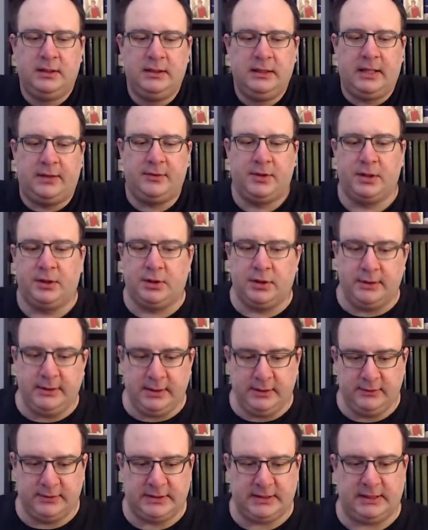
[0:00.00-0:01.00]
Now, the good
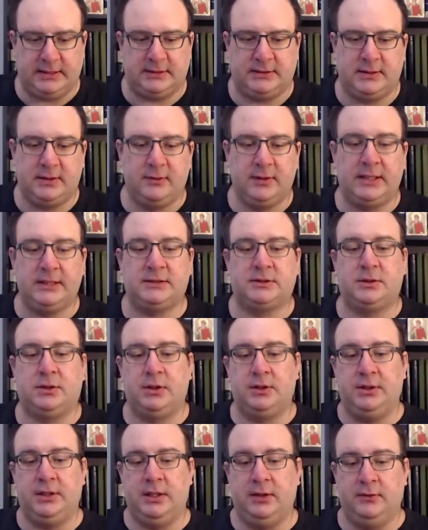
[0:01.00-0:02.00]
news is, there is
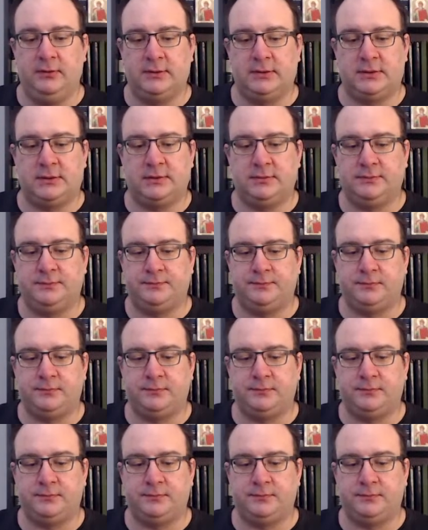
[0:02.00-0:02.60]
good news.